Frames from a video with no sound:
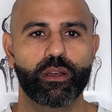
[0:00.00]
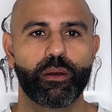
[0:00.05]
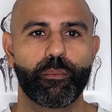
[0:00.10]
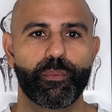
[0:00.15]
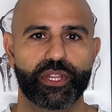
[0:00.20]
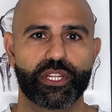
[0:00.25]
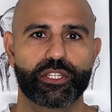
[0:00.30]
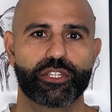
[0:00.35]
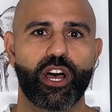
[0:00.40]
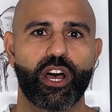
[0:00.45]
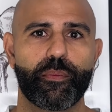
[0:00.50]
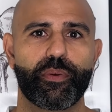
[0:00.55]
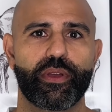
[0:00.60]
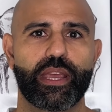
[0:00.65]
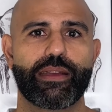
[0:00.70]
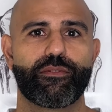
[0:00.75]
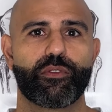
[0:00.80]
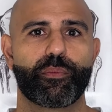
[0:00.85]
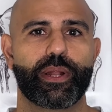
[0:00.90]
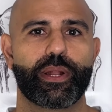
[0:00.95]
But the type of
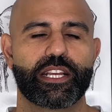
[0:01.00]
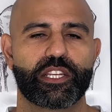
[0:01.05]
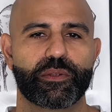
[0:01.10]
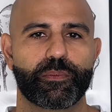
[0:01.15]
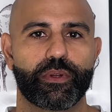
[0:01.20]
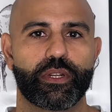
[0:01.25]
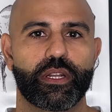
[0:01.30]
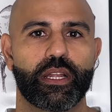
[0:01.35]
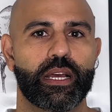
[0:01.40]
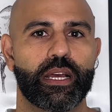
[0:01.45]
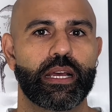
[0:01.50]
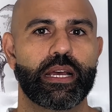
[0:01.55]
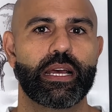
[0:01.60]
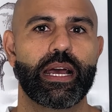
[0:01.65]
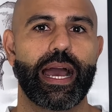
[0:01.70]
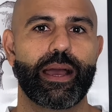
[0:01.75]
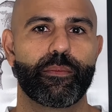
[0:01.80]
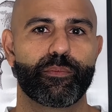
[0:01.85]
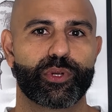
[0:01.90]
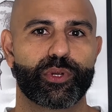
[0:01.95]
hip replacement
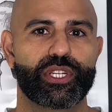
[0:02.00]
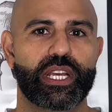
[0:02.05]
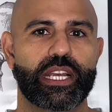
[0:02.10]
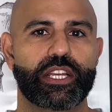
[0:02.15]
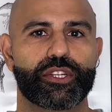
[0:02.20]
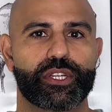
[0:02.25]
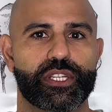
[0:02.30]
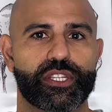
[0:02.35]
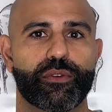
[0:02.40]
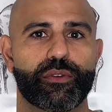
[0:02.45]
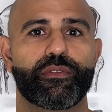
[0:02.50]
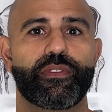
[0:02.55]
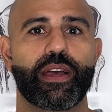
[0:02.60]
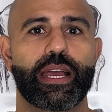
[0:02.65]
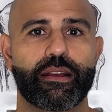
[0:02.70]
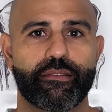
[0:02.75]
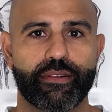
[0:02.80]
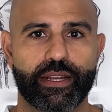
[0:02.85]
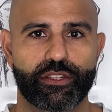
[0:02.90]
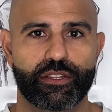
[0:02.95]
and procedure still
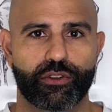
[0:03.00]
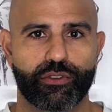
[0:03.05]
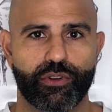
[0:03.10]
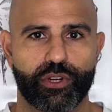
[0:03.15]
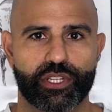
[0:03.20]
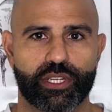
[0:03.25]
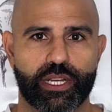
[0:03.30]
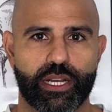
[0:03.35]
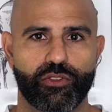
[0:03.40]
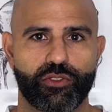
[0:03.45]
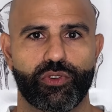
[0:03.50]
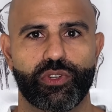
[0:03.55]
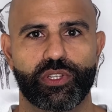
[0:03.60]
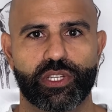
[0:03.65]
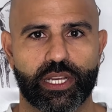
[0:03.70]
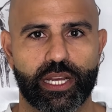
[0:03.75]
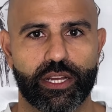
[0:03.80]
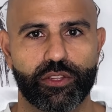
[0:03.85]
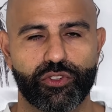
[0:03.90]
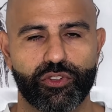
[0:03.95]
varies across country to
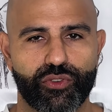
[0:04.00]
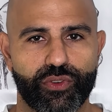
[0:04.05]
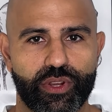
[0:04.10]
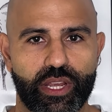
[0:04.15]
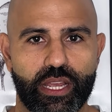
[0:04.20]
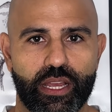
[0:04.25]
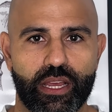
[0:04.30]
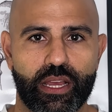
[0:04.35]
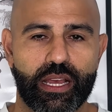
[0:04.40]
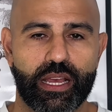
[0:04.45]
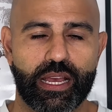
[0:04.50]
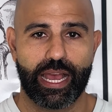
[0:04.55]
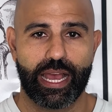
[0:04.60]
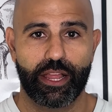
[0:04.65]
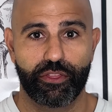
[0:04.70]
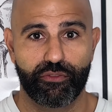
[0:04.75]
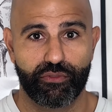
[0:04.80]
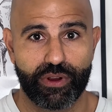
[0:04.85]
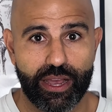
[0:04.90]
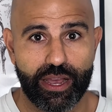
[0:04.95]
country
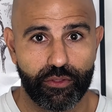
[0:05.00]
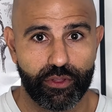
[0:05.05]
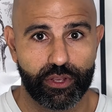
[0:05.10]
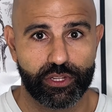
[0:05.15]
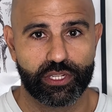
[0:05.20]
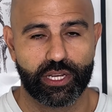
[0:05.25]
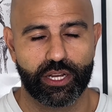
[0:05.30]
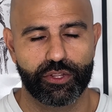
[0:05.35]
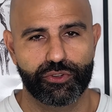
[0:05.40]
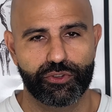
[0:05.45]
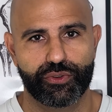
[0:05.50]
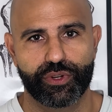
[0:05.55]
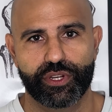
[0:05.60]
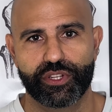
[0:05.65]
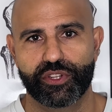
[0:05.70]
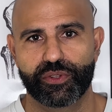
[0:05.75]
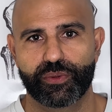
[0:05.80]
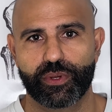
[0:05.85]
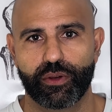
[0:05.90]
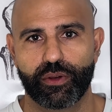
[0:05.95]
and throughout those
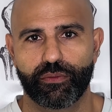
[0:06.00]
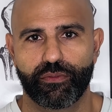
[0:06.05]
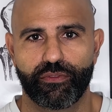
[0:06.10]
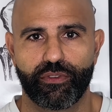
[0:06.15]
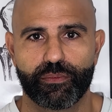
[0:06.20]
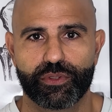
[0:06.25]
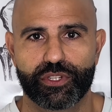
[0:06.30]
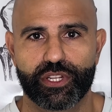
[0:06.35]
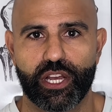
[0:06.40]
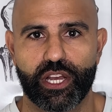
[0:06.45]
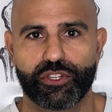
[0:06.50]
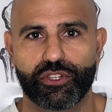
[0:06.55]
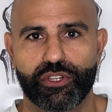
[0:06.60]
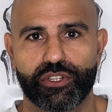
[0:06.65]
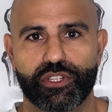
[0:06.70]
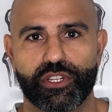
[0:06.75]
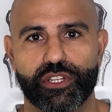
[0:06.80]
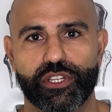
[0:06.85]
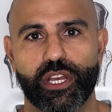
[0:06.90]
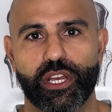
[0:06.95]
countries as well, from surgeon
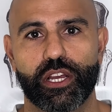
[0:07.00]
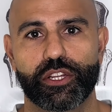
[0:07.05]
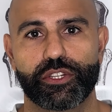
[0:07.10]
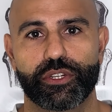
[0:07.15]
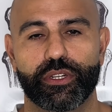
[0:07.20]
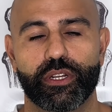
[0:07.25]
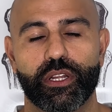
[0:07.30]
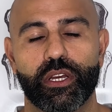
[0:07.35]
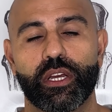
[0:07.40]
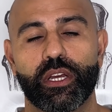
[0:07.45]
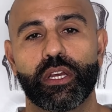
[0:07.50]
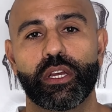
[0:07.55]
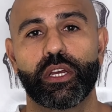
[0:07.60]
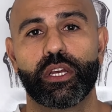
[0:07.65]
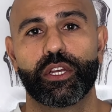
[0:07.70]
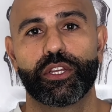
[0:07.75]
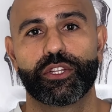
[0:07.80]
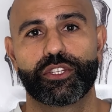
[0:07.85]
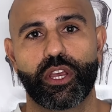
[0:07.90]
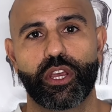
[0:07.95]
to surgeon.
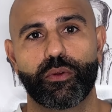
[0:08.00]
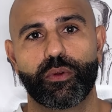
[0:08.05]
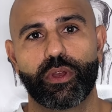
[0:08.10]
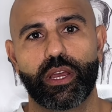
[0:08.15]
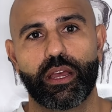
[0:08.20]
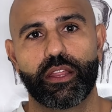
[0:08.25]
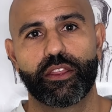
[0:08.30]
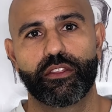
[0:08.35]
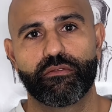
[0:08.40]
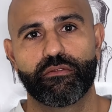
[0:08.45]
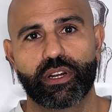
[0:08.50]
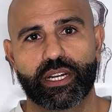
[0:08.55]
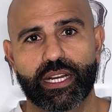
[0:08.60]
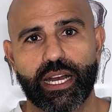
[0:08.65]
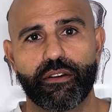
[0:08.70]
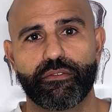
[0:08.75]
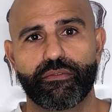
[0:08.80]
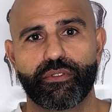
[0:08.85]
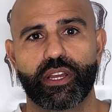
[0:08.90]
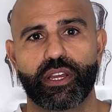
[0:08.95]
So the
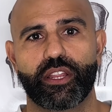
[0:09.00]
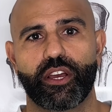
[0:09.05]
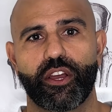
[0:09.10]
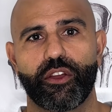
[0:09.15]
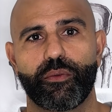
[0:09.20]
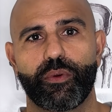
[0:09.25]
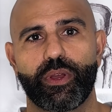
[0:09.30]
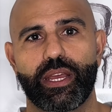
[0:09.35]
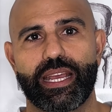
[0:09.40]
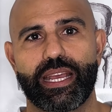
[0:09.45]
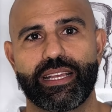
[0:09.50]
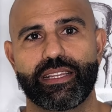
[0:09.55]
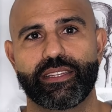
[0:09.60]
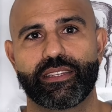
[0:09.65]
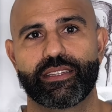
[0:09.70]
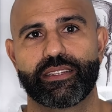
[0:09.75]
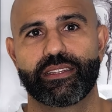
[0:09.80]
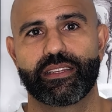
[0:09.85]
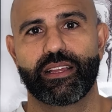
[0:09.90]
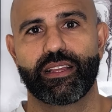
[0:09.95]
recovery though
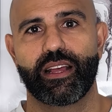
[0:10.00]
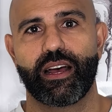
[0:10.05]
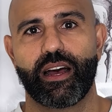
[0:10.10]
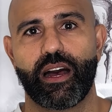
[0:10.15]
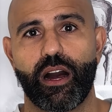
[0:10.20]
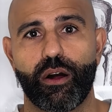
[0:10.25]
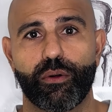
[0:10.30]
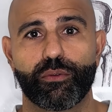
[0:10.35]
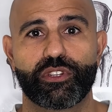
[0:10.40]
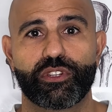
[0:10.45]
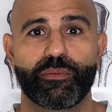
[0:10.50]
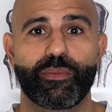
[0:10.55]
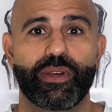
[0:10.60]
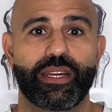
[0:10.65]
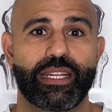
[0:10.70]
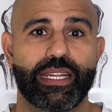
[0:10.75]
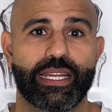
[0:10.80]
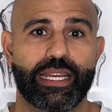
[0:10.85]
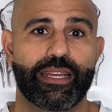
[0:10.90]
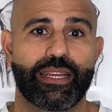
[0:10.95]
is
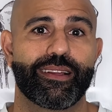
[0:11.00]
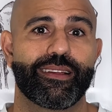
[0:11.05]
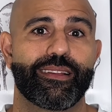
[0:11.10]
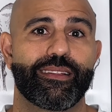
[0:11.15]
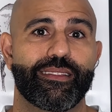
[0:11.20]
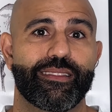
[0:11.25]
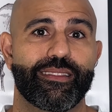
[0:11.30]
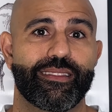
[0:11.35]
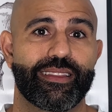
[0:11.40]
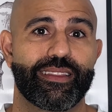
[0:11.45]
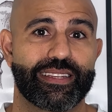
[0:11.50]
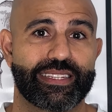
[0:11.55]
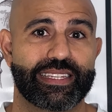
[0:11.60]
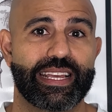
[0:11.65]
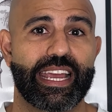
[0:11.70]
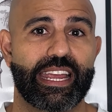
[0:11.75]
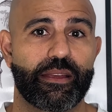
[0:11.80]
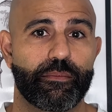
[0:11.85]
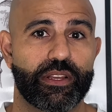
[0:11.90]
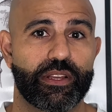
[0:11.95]
ultimately the
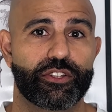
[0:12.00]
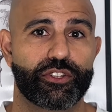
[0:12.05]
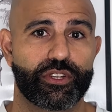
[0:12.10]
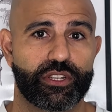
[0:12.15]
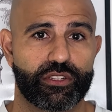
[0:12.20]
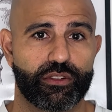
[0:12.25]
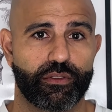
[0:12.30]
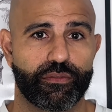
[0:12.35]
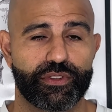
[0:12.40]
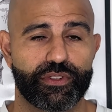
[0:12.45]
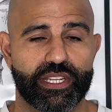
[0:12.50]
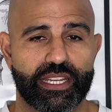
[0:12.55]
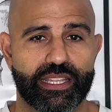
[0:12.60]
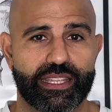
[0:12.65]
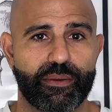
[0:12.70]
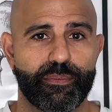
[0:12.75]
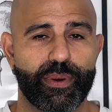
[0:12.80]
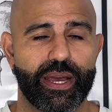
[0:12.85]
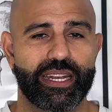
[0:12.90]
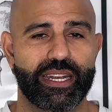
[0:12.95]
same. It's just obviously
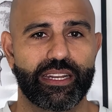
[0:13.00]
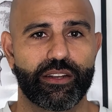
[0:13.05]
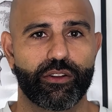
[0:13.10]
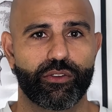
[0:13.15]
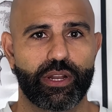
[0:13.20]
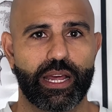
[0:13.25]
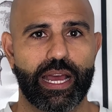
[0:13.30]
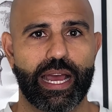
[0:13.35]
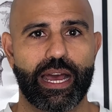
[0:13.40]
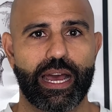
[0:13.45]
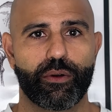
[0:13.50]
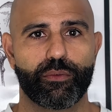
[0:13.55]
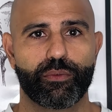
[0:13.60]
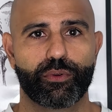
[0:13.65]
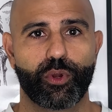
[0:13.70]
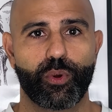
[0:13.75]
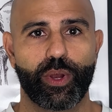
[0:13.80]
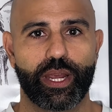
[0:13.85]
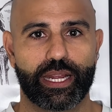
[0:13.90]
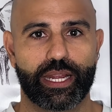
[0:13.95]
dependent on how
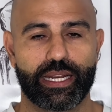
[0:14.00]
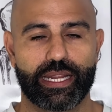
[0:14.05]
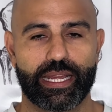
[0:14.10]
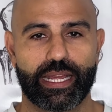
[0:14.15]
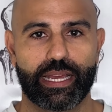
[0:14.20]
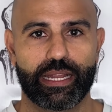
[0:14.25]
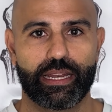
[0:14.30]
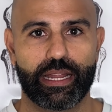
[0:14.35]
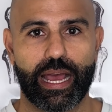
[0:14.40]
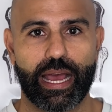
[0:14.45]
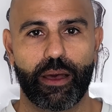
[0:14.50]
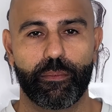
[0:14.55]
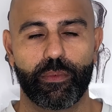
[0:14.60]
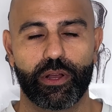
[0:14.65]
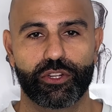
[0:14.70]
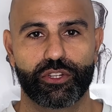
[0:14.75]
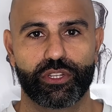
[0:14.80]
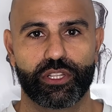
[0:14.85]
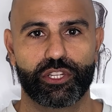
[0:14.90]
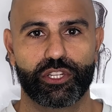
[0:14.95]
quickly and how
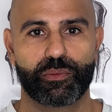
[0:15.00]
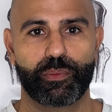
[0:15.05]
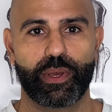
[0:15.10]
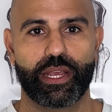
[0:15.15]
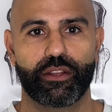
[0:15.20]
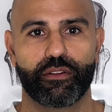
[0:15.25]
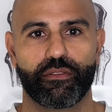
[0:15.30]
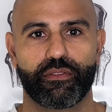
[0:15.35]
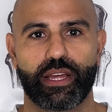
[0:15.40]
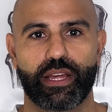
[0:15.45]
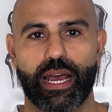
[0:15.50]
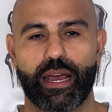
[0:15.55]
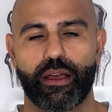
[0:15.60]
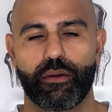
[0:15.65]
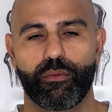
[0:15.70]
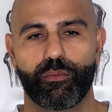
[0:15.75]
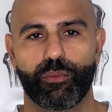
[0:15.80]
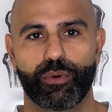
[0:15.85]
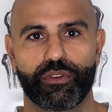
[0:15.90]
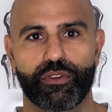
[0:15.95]
much the speed of that
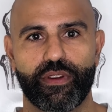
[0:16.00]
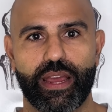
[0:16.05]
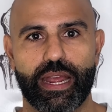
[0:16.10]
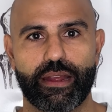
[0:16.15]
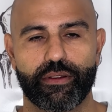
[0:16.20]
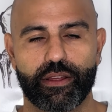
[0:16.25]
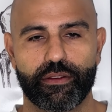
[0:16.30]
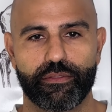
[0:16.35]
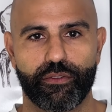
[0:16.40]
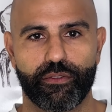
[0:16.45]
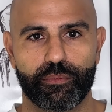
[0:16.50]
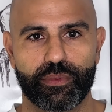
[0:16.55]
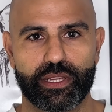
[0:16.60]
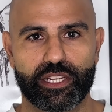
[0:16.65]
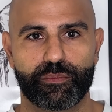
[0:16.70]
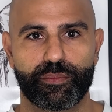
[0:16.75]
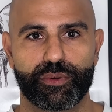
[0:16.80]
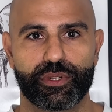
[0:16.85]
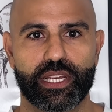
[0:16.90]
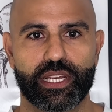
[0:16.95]
would vary from these
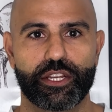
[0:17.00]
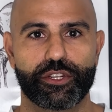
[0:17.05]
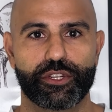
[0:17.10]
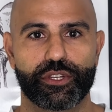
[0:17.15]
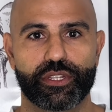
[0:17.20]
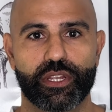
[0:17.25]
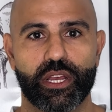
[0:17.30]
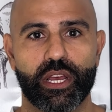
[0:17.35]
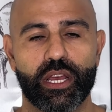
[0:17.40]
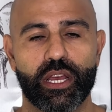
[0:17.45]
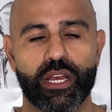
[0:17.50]
procedures.